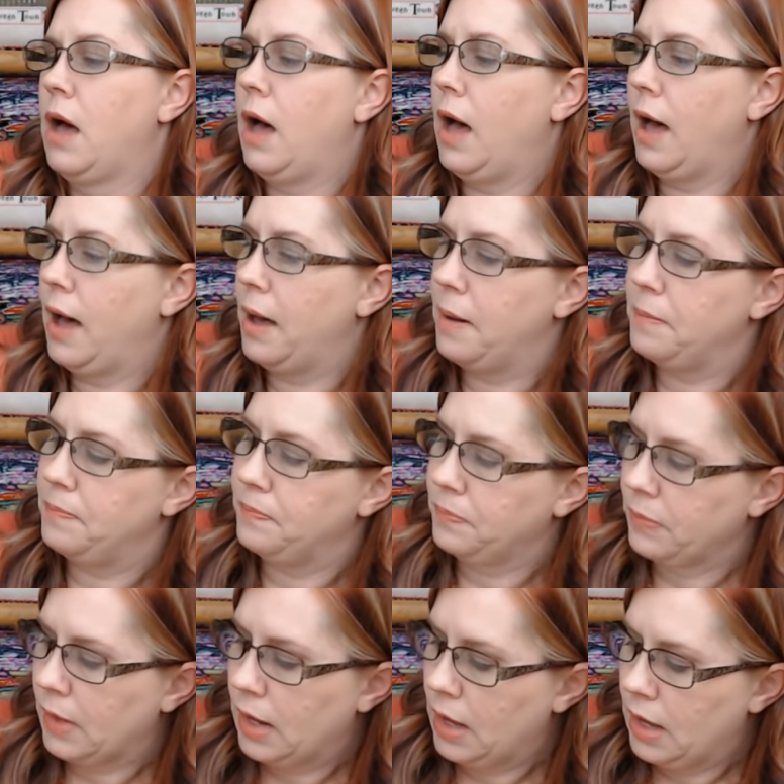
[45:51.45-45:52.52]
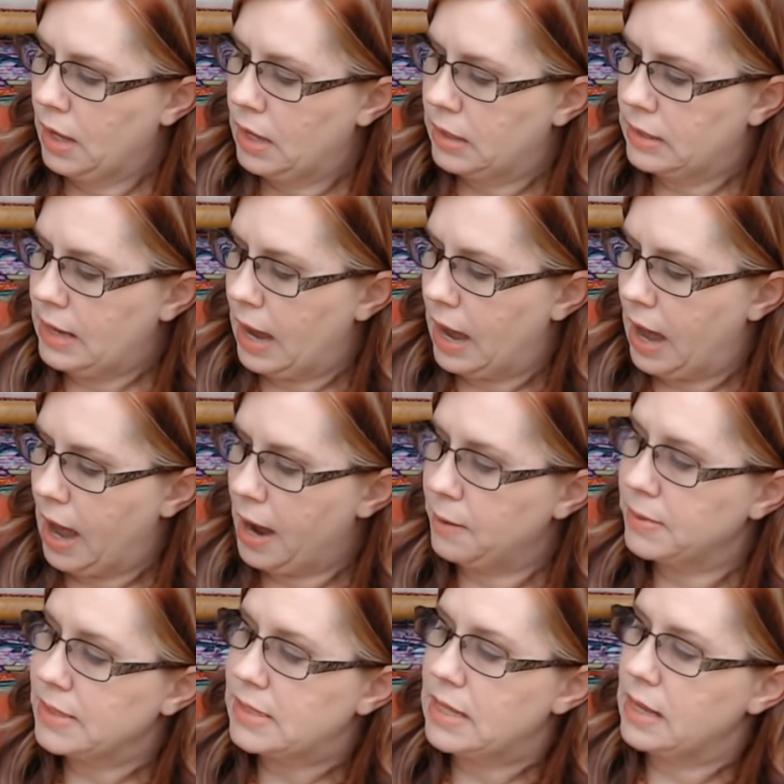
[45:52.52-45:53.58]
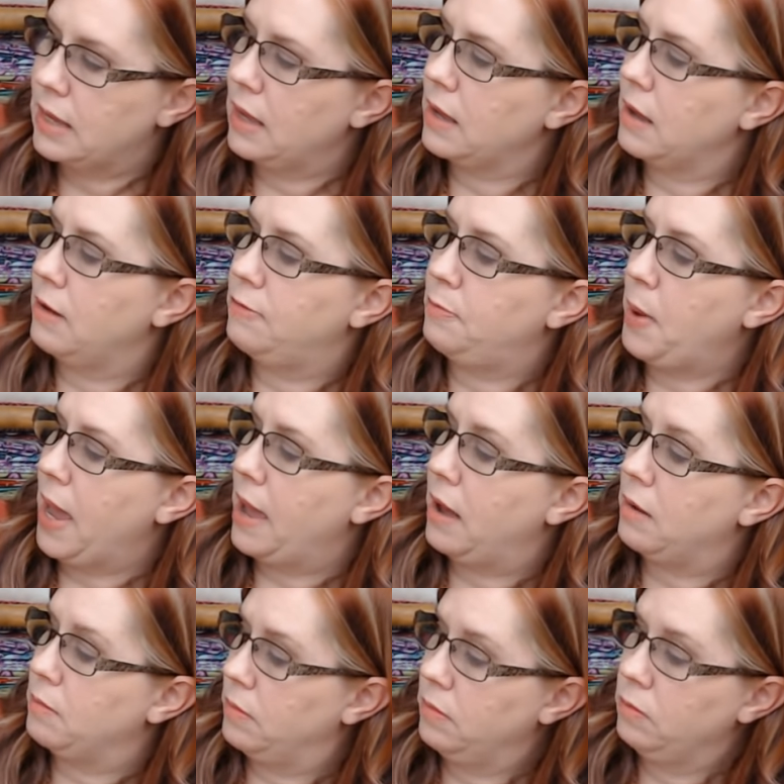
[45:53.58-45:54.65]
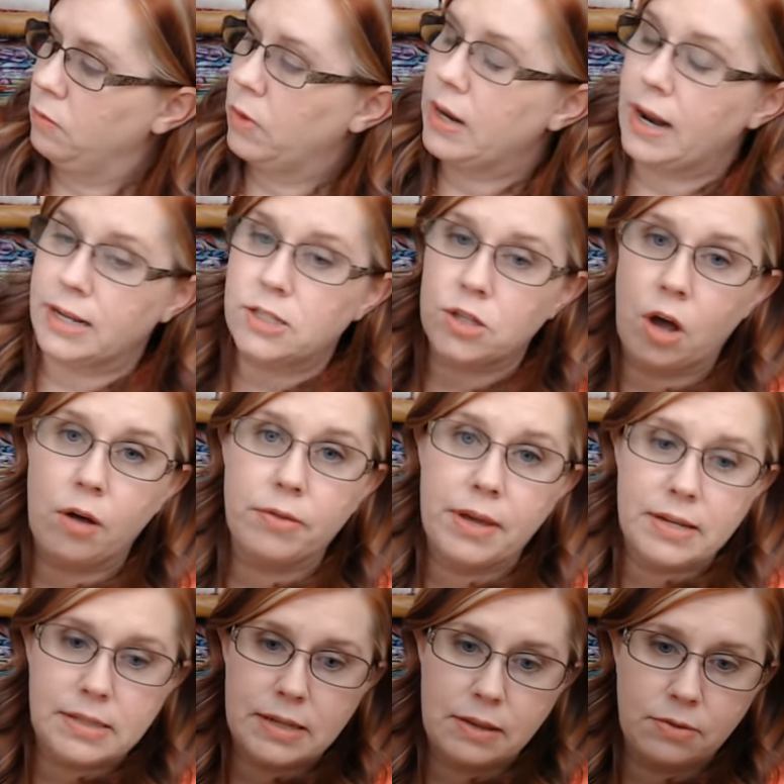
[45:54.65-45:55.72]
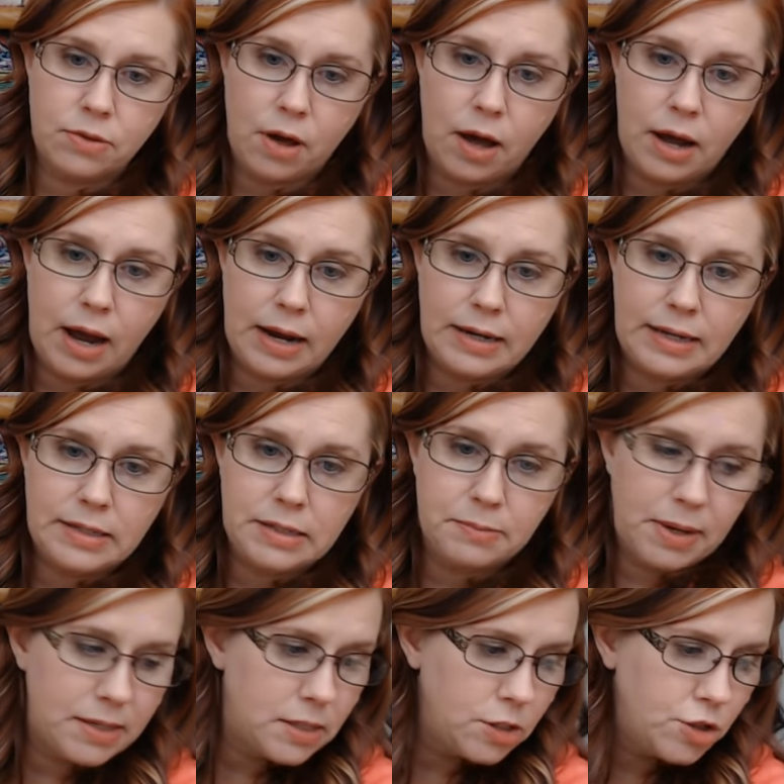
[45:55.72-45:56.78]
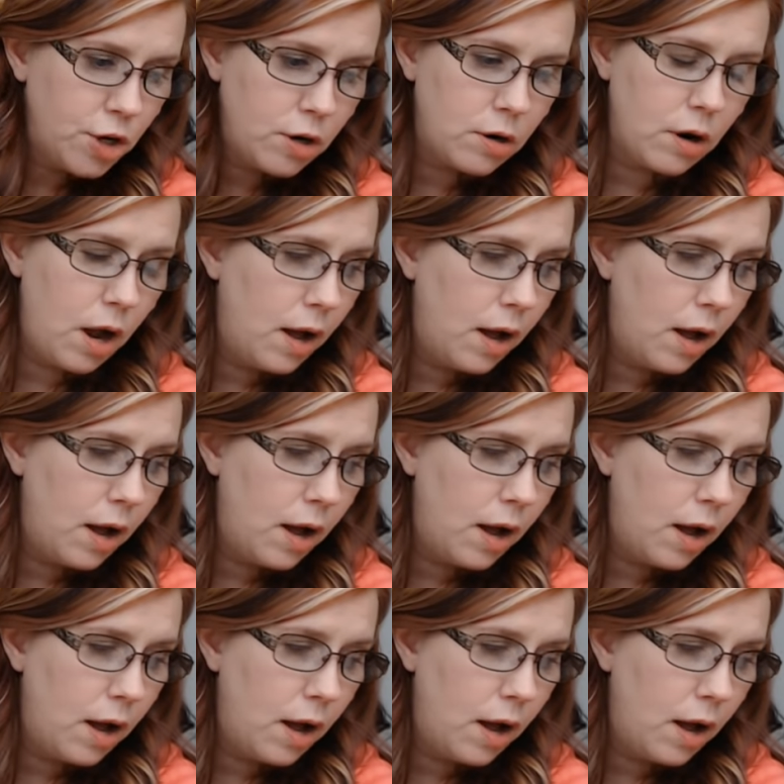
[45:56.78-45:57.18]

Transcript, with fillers: Um, yeah, I was thinking of Pam when I saw this and thought I need to message her.